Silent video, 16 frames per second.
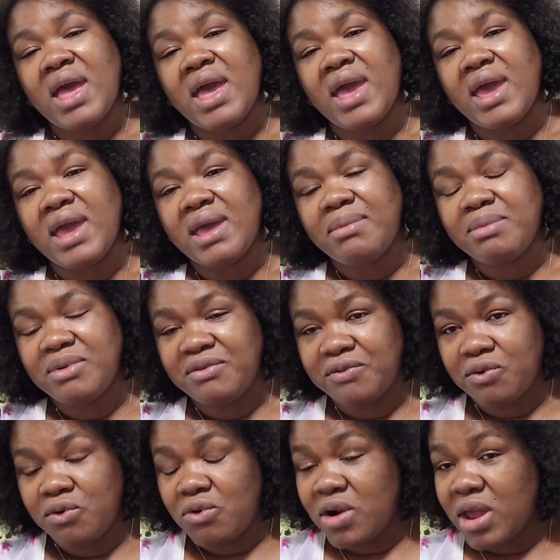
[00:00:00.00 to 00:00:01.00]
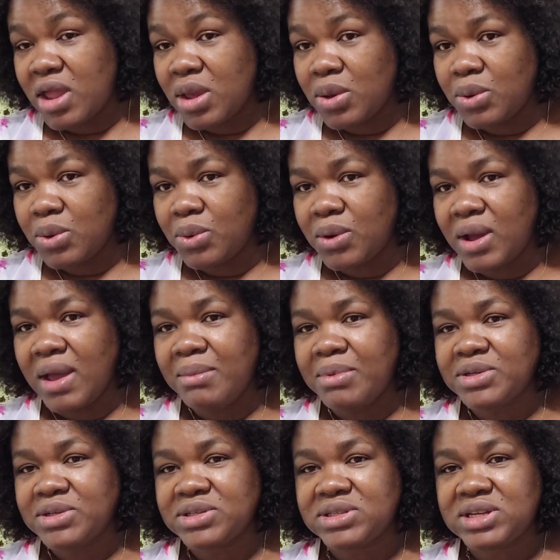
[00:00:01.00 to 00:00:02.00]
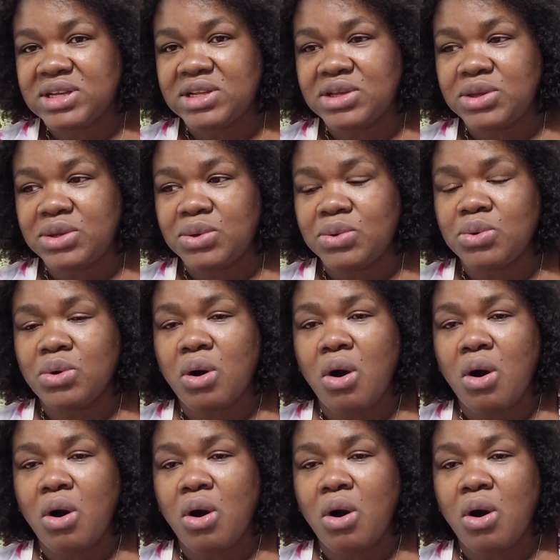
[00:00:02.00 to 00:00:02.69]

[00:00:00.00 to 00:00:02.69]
And before I go, I must tell you,